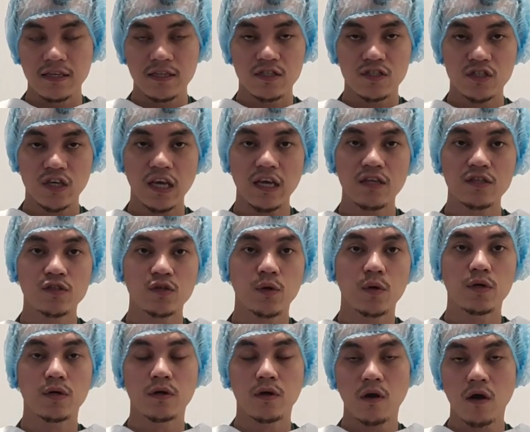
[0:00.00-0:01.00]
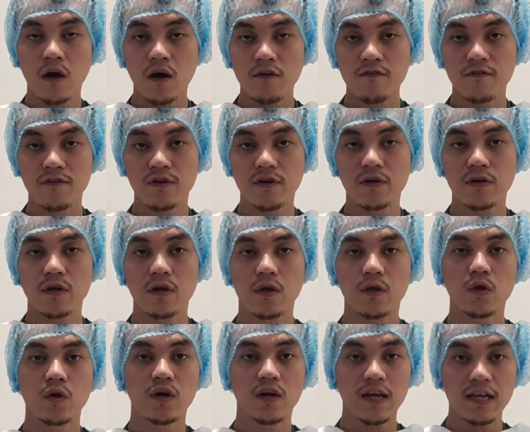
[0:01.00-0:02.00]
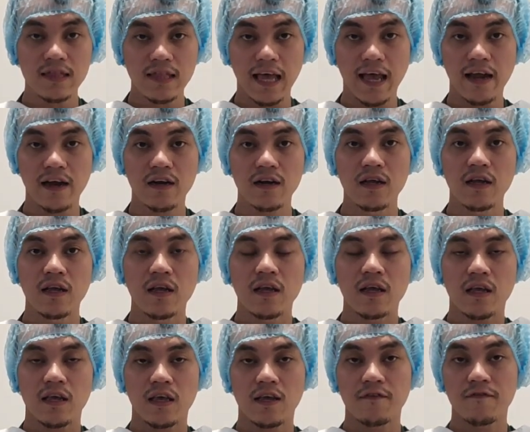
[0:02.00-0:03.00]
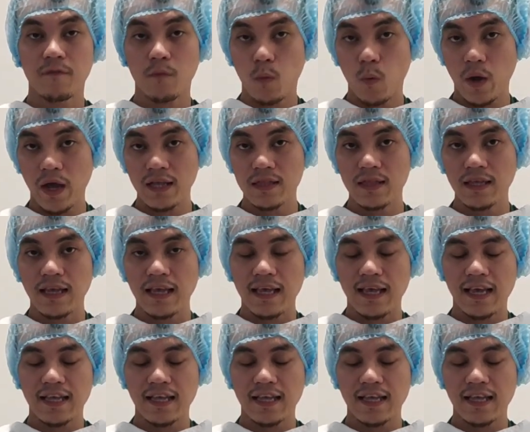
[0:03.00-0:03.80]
Change or cover your attire if wet.